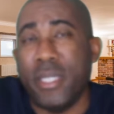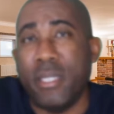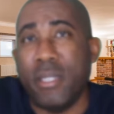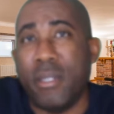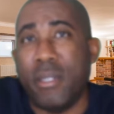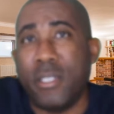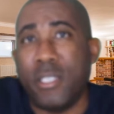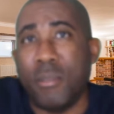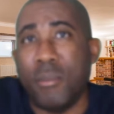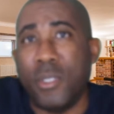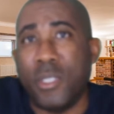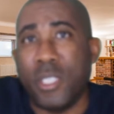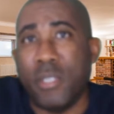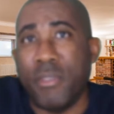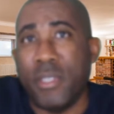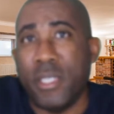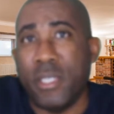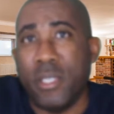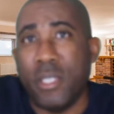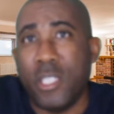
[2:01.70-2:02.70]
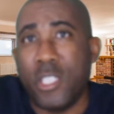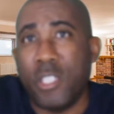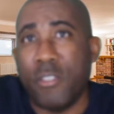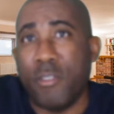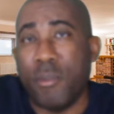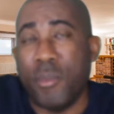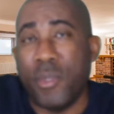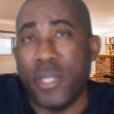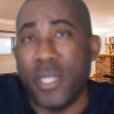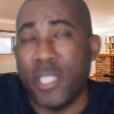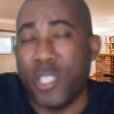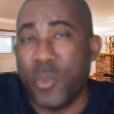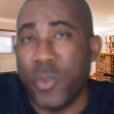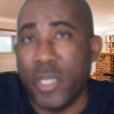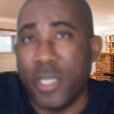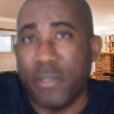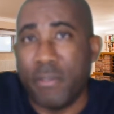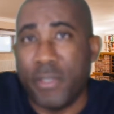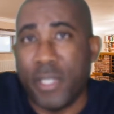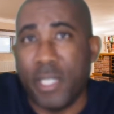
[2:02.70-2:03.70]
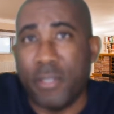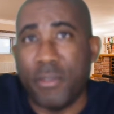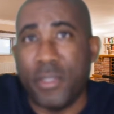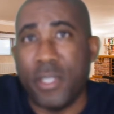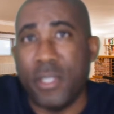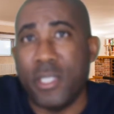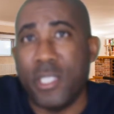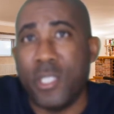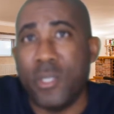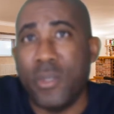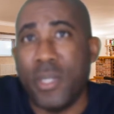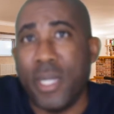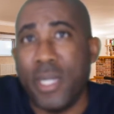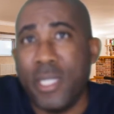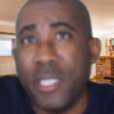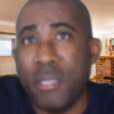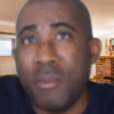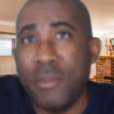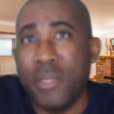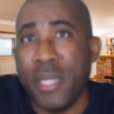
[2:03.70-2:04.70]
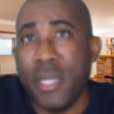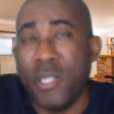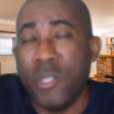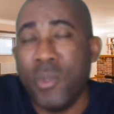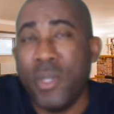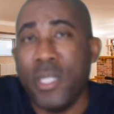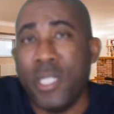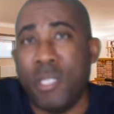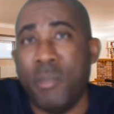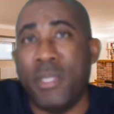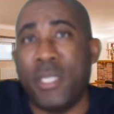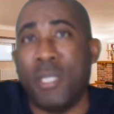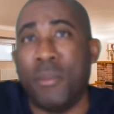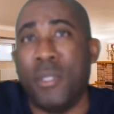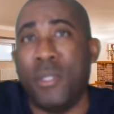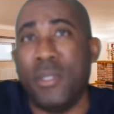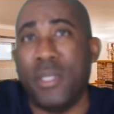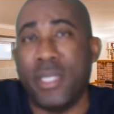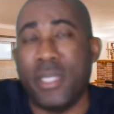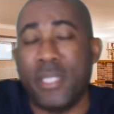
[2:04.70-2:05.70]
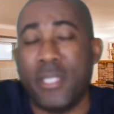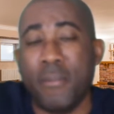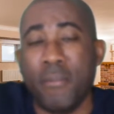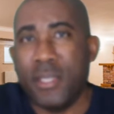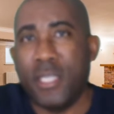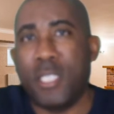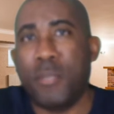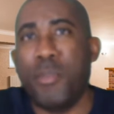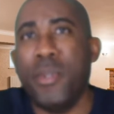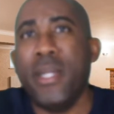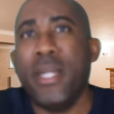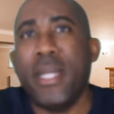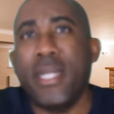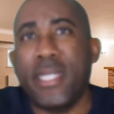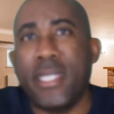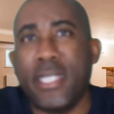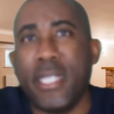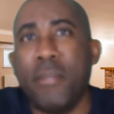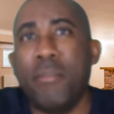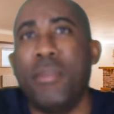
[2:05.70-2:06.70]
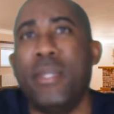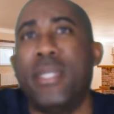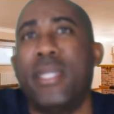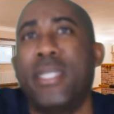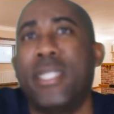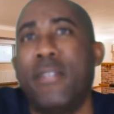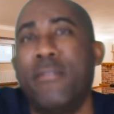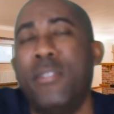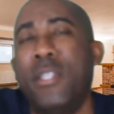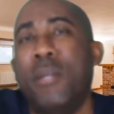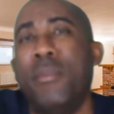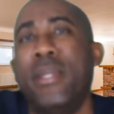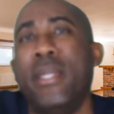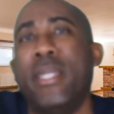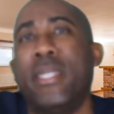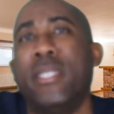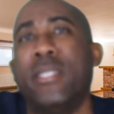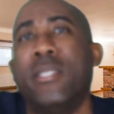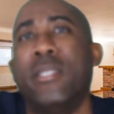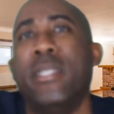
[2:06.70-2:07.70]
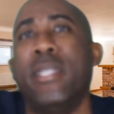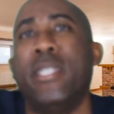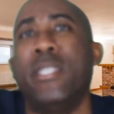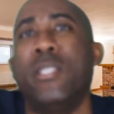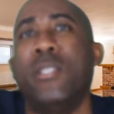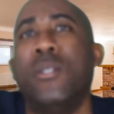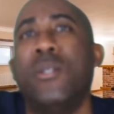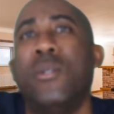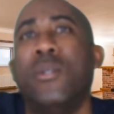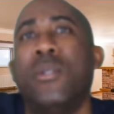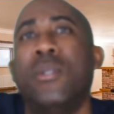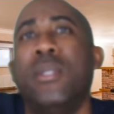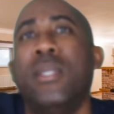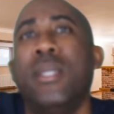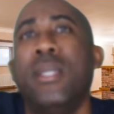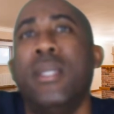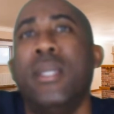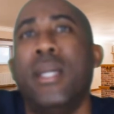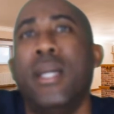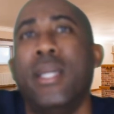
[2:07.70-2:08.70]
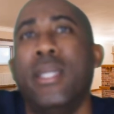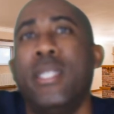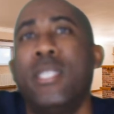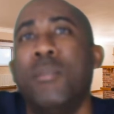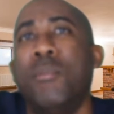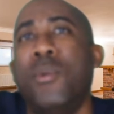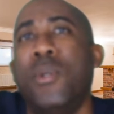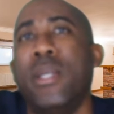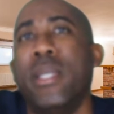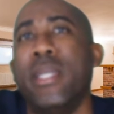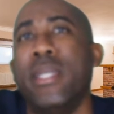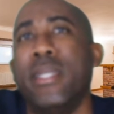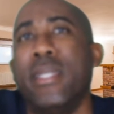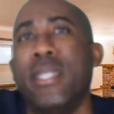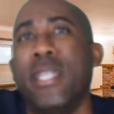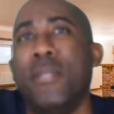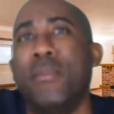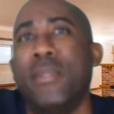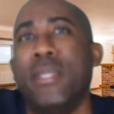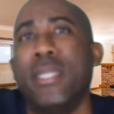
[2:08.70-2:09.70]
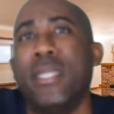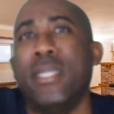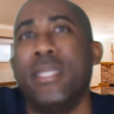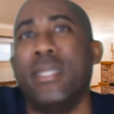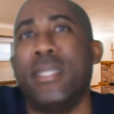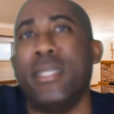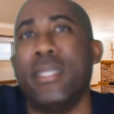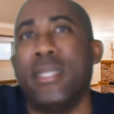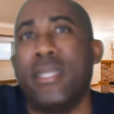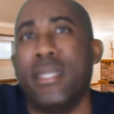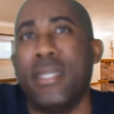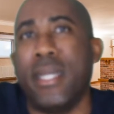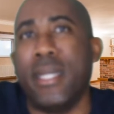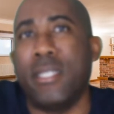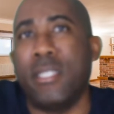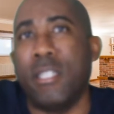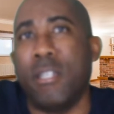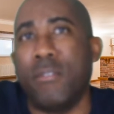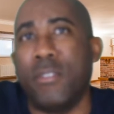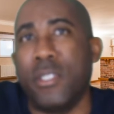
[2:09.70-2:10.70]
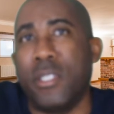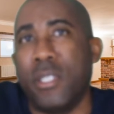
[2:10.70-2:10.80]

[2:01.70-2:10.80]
in the automotive industry for more than 25 years, so I know a little bit about this. The spring assembly that I've nominated today to go a little more in depth is that of the